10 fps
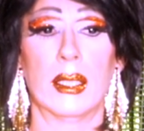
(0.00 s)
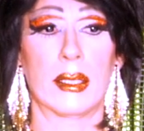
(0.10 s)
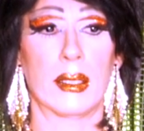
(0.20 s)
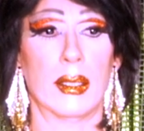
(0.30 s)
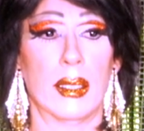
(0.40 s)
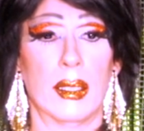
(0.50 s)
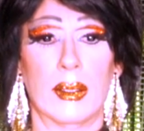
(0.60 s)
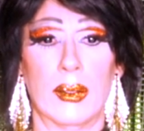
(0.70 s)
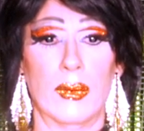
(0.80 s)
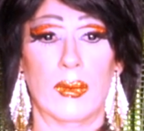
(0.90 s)
is,
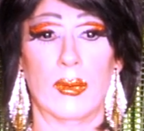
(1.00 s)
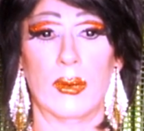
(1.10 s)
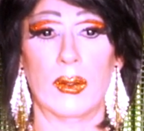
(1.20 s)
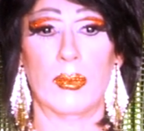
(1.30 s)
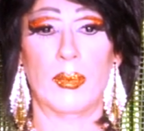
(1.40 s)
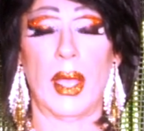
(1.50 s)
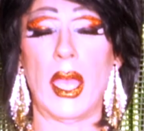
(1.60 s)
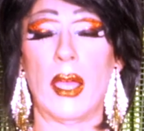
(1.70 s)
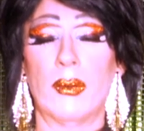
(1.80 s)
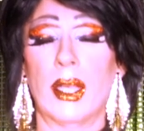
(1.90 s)

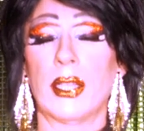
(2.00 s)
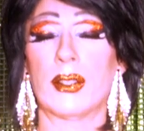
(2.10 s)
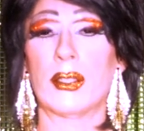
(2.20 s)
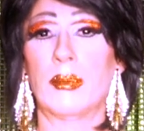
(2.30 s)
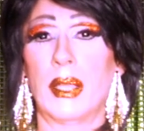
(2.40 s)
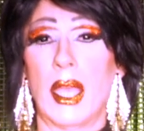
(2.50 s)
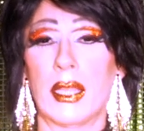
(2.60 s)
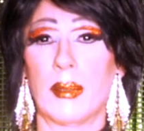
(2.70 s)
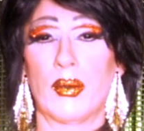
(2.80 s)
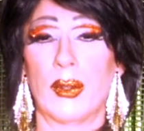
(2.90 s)
by all rights, should be
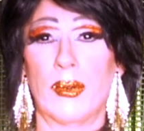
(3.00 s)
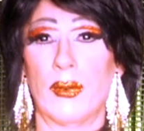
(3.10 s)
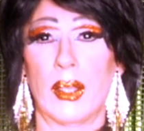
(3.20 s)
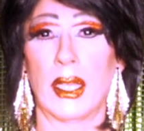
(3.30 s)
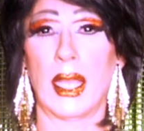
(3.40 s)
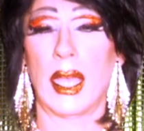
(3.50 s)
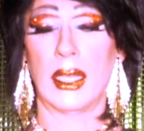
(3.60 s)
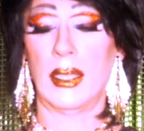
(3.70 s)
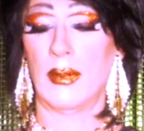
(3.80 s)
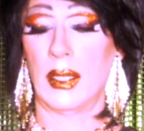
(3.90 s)
on the periphery and
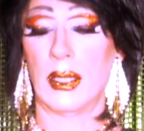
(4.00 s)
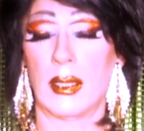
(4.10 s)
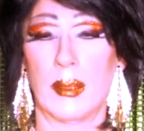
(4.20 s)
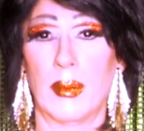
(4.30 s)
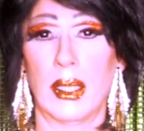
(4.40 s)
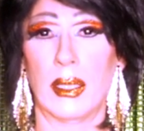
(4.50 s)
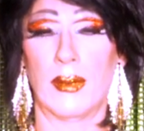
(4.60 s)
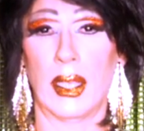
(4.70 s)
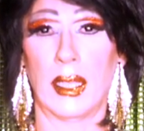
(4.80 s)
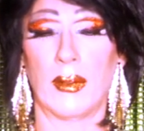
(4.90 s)
not even in the
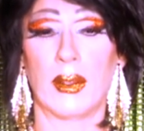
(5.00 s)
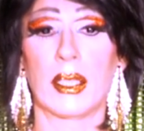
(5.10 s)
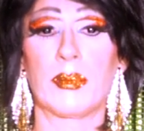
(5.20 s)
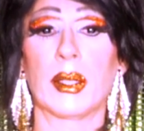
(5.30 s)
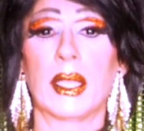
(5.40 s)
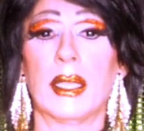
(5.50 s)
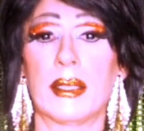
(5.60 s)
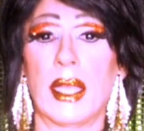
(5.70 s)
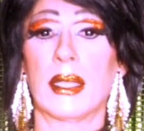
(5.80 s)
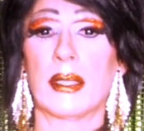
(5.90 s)
middle of any of this, but
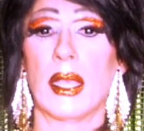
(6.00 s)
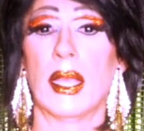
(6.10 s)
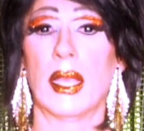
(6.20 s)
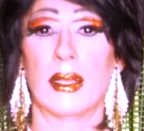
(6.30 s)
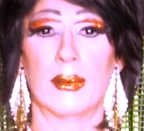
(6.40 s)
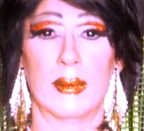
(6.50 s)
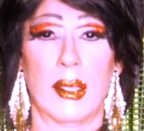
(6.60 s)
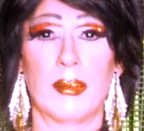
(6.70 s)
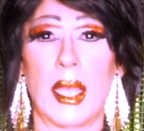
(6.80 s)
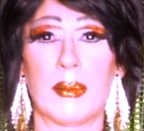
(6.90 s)
he stands
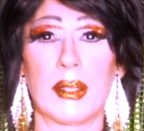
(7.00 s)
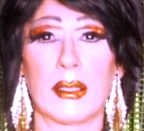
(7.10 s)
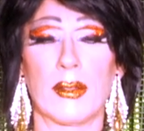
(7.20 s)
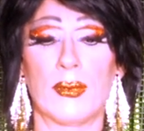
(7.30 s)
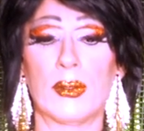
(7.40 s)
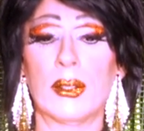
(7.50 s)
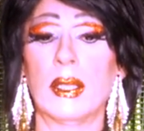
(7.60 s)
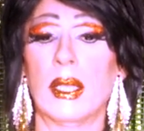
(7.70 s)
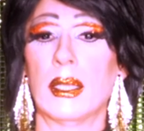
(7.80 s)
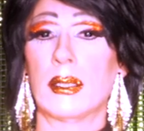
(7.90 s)
sometimes as a
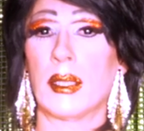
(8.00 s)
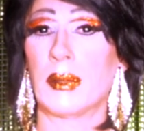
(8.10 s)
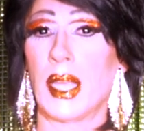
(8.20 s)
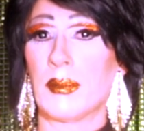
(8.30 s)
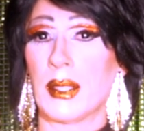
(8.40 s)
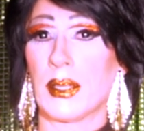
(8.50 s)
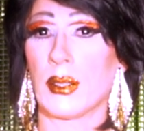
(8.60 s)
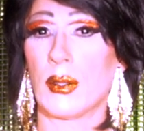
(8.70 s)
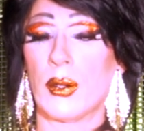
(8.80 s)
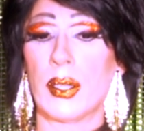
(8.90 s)
fool, sometimes
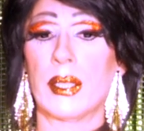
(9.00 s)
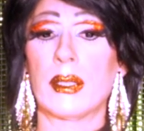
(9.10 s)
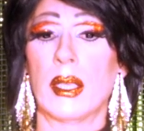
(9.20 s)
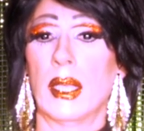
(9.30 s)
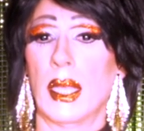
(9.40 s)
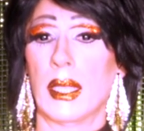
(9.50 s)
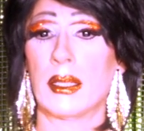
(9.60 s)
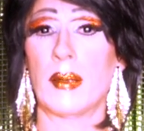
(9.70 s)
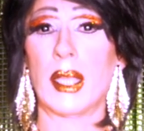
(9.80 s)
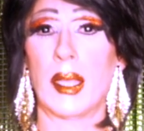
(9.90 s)
as a chorus,
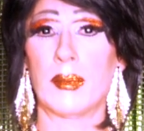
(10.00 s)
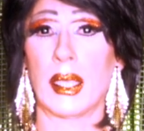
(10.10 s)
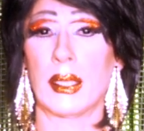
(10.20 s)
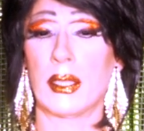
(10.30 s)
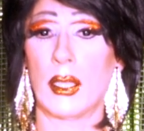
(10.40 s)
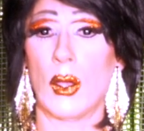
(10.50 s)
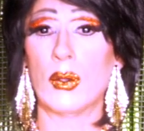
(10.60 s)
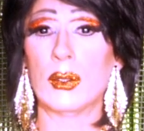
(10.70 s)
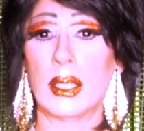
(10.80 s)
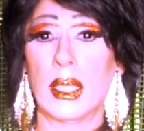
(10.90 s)
and sometimes as the
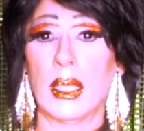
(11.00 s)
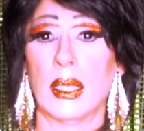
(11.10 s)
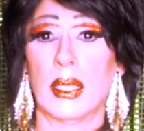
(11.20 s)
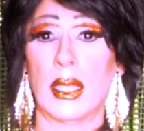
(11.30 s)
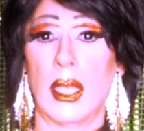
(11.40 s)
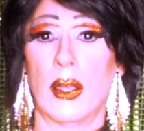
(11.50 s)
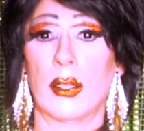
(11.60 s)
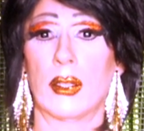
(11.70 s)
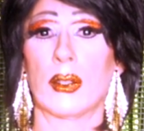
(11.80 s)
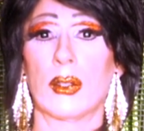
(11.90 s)
only
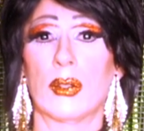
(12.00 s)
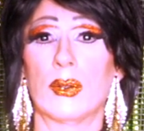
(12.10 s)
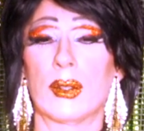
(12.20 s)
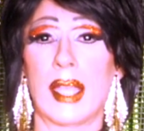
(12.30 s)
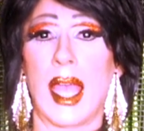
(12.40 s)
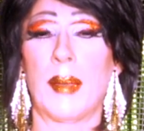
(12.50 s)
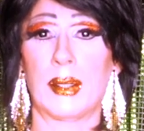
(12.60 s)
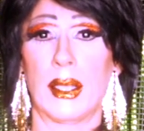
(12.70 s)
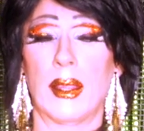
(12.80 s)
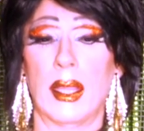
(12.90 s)
character who
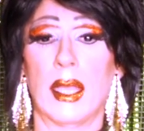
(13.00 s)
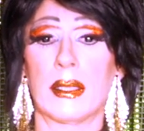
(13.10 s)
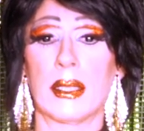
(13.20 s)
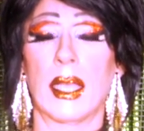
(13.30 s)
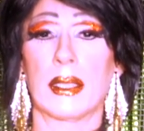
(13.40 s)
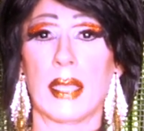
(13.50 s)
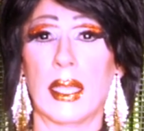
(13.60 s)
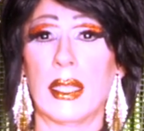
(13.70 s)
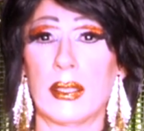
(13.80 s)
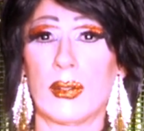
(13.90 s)
stops and thinks and has
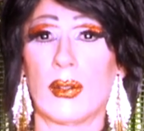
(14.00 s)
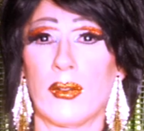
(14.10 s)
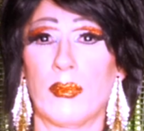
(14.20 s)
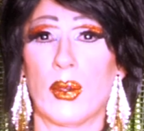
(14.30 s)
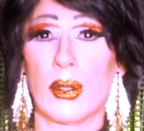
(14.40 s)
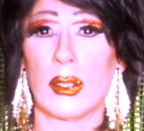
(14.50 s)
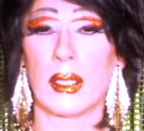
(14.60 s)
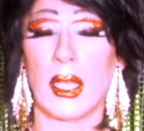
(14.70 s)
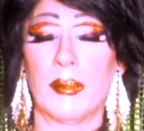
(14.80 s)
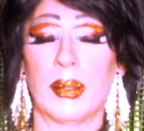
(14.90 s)
any sort of
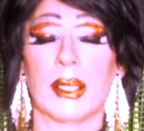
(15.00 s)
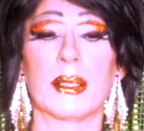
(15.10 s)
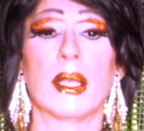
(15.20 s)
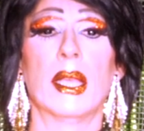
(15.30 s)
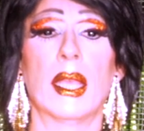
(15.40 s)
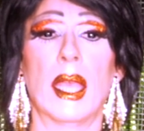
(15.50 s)
moral compass.